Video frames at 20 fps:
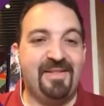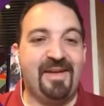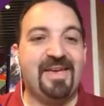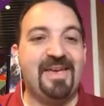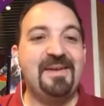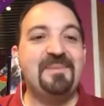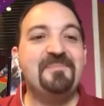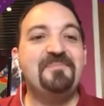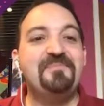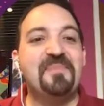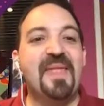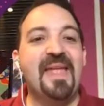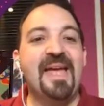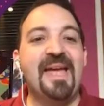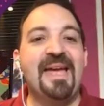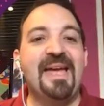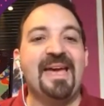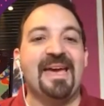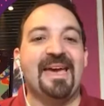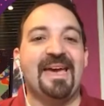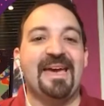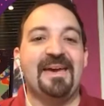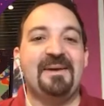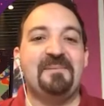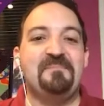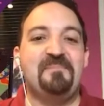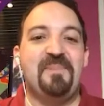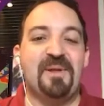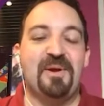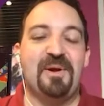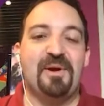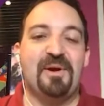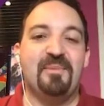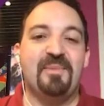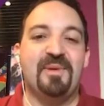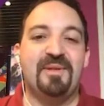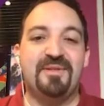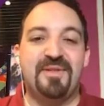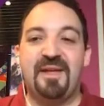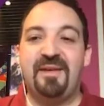but I started developing
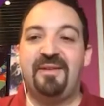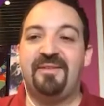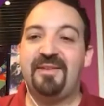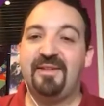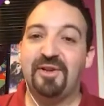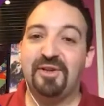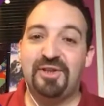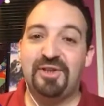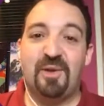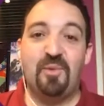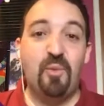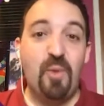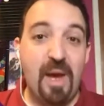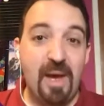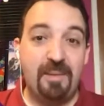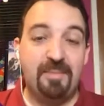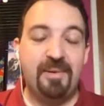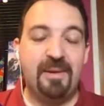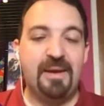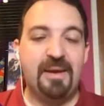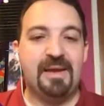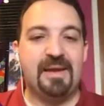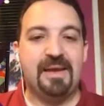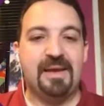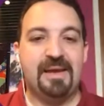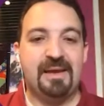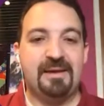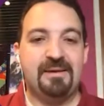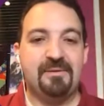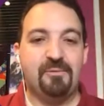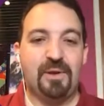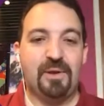websites when this